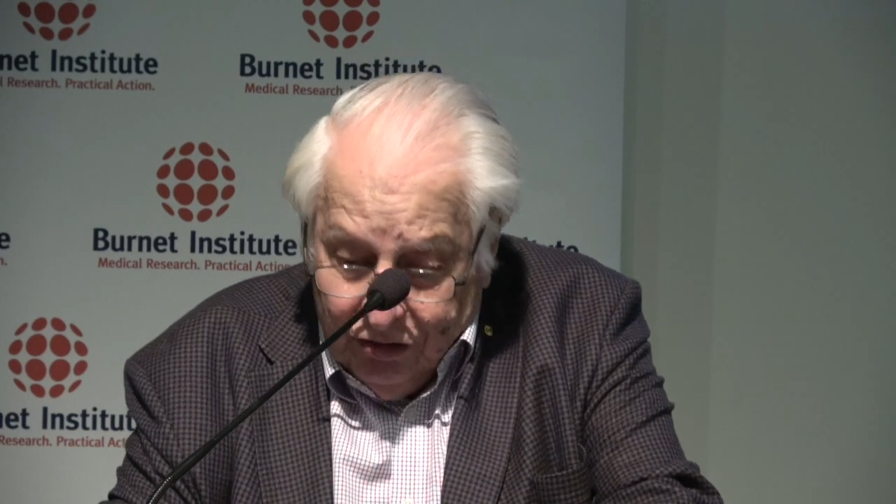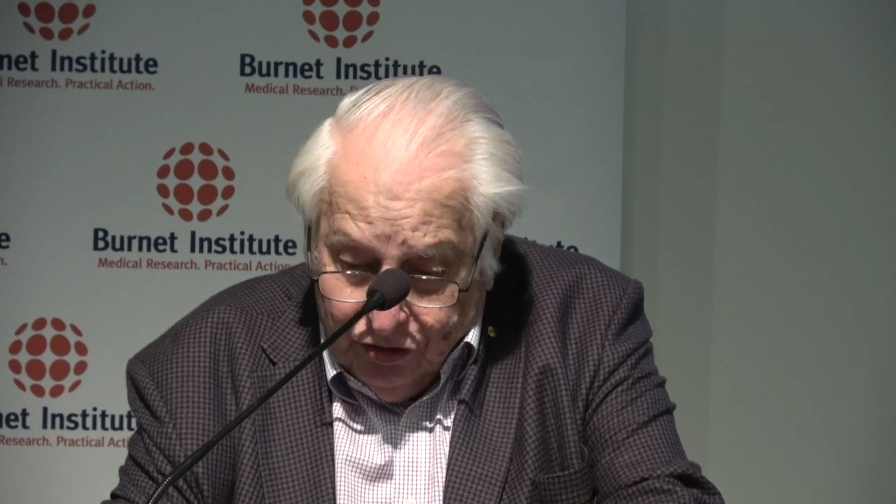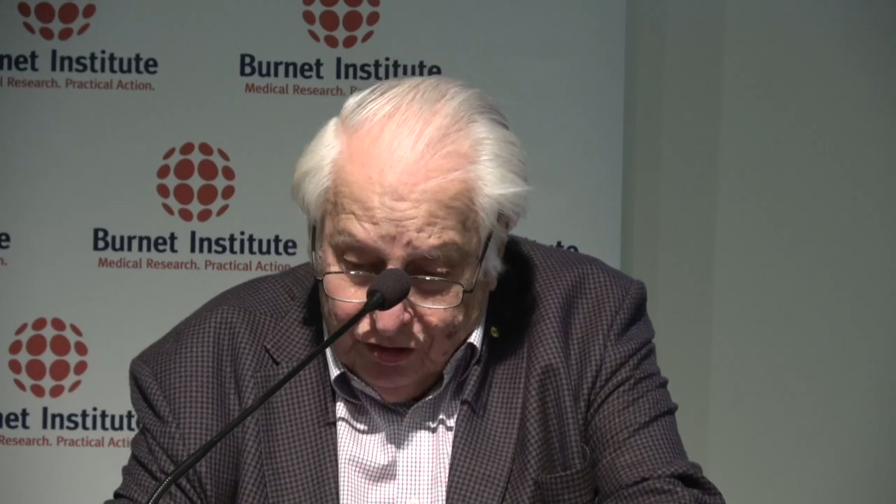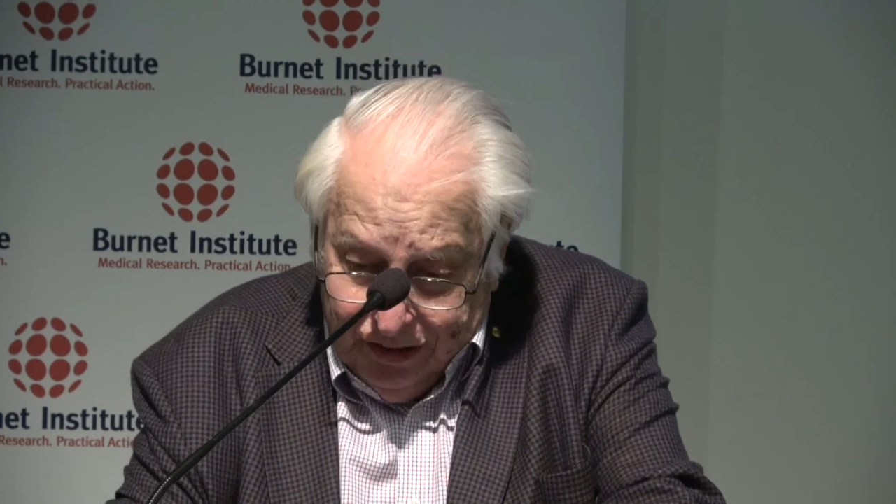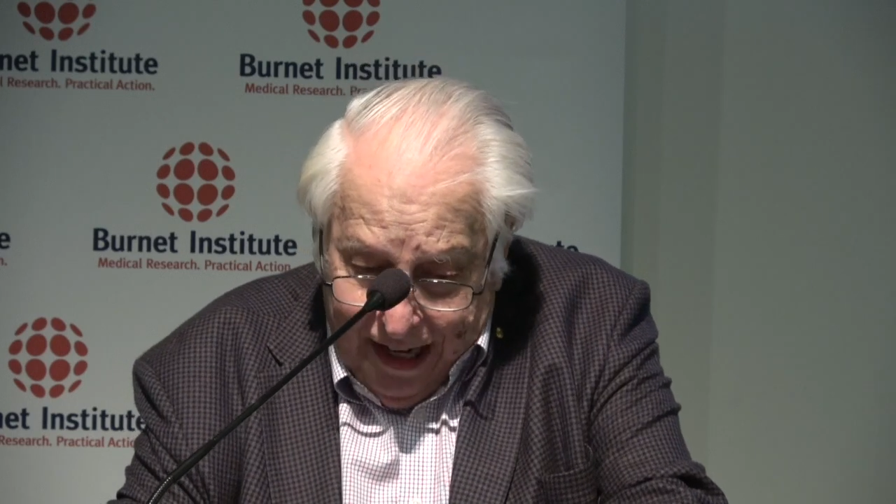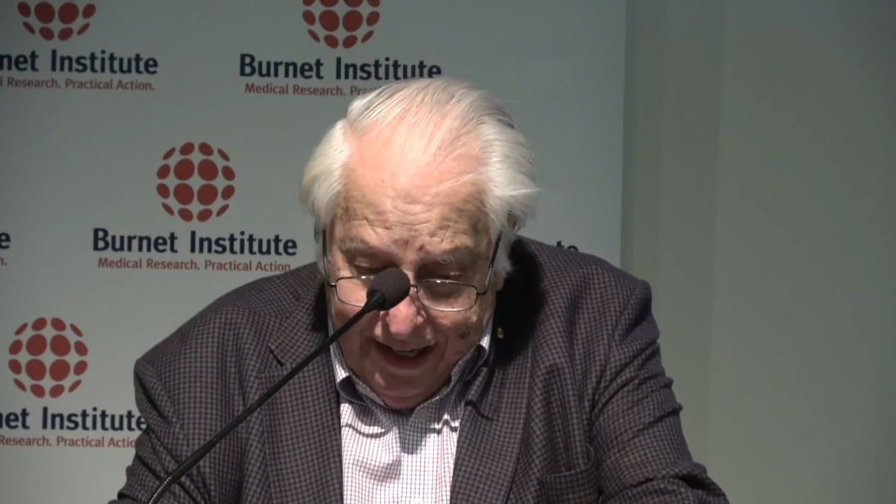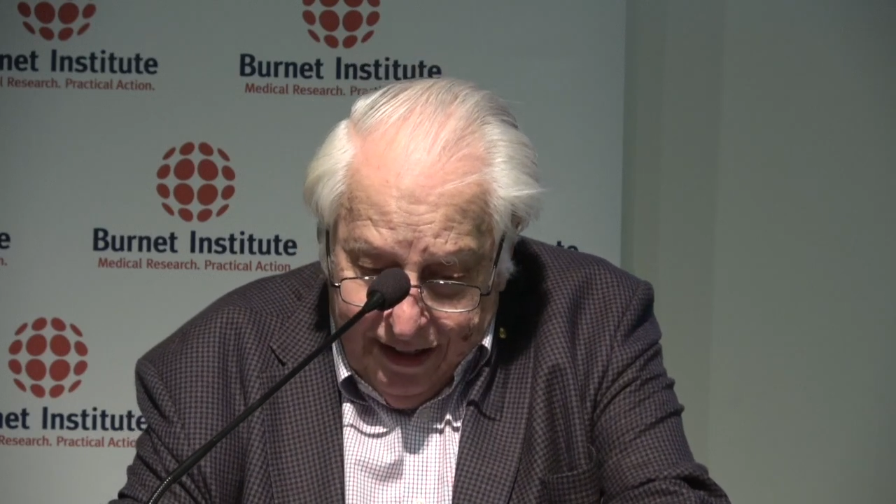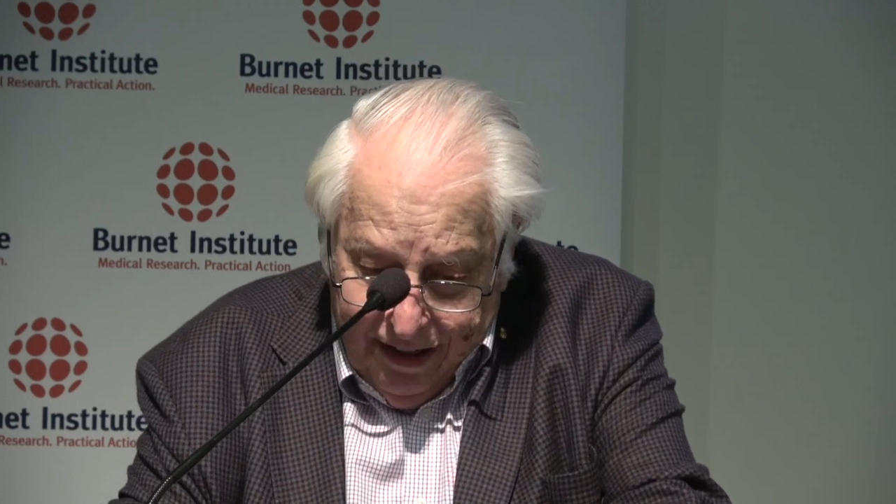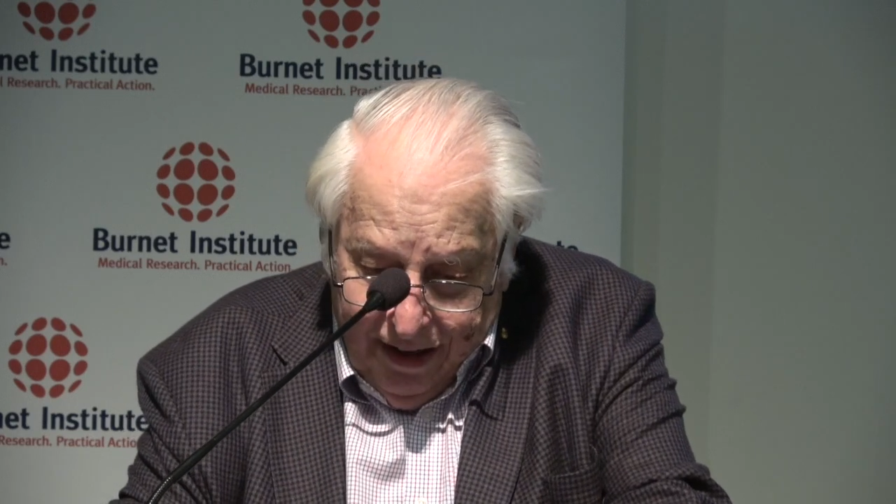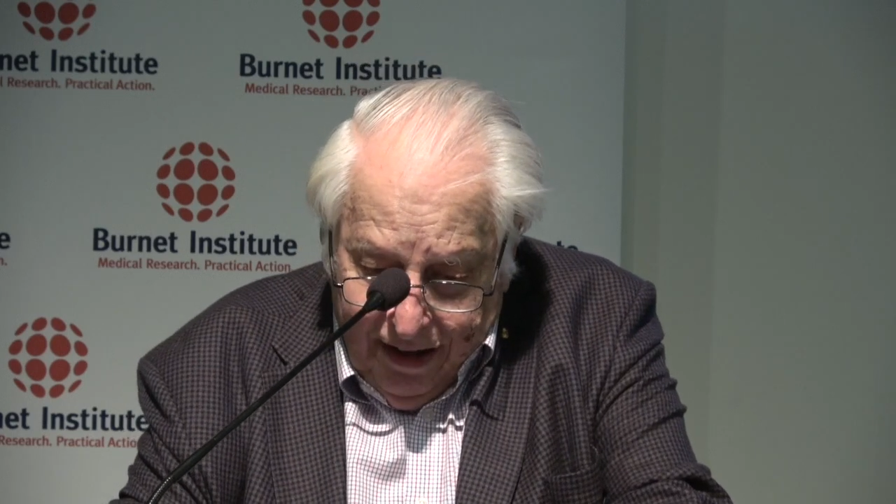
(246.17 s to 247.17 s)

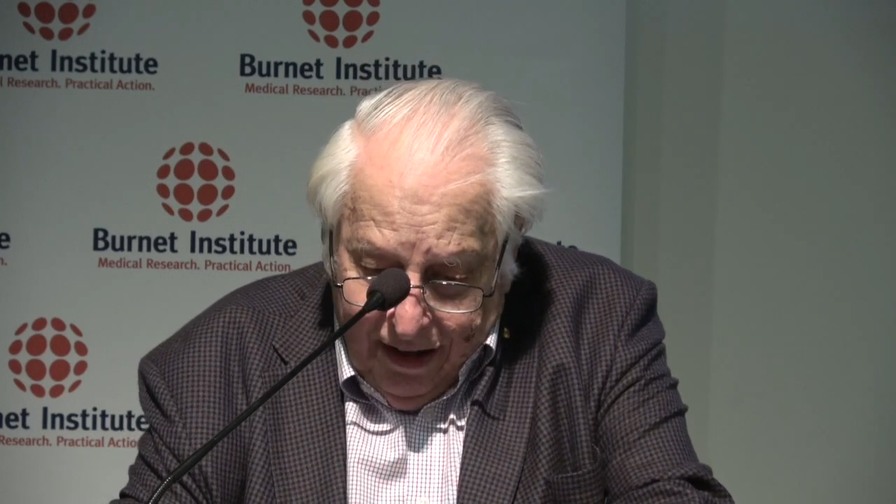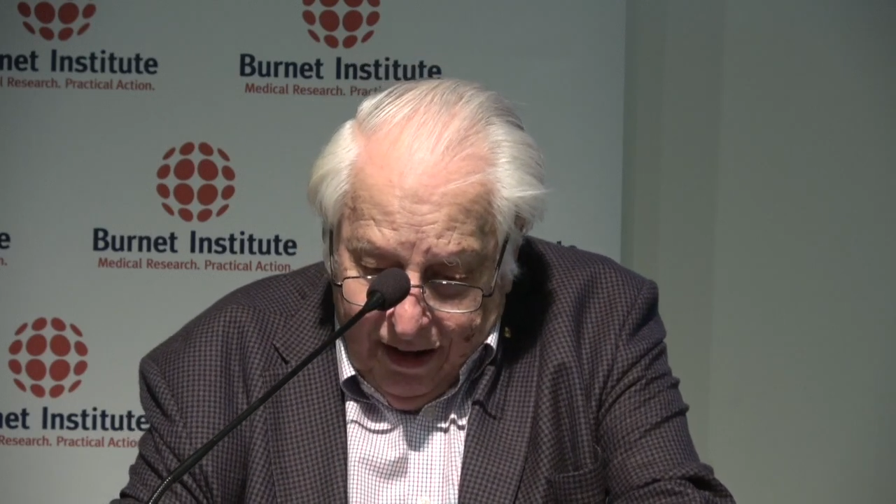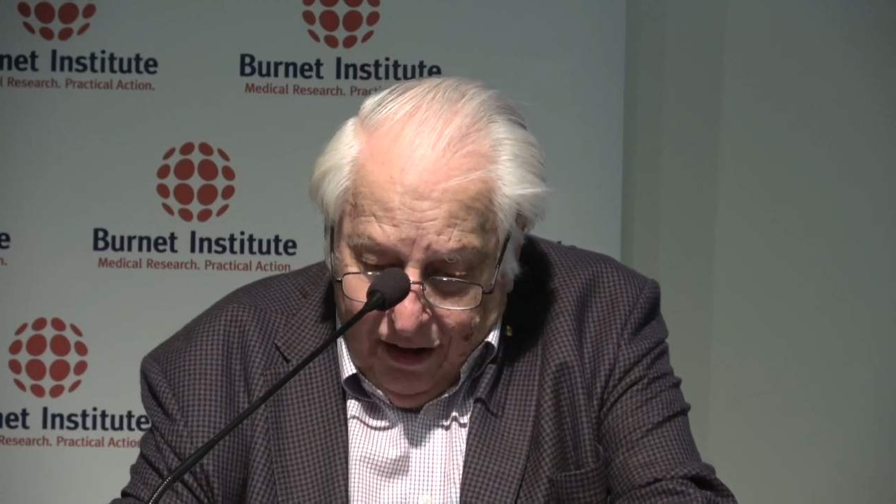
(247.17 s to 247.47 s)
Suzanne